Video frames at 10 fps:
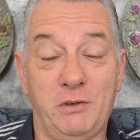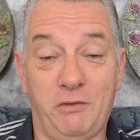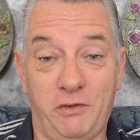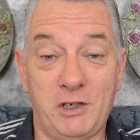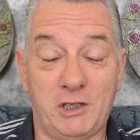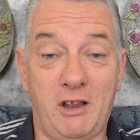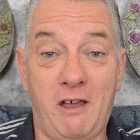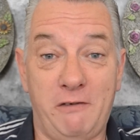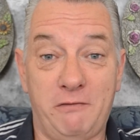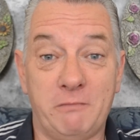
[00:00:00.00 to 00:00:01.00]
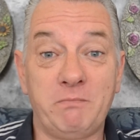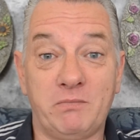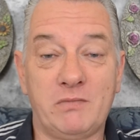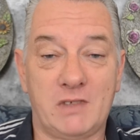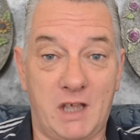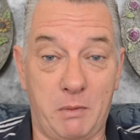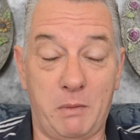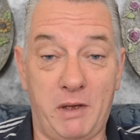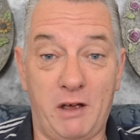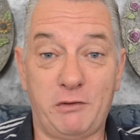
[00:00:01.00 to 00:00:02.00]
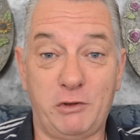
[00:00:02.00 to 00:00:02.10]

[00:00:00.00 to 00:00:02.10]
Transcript: the first life come about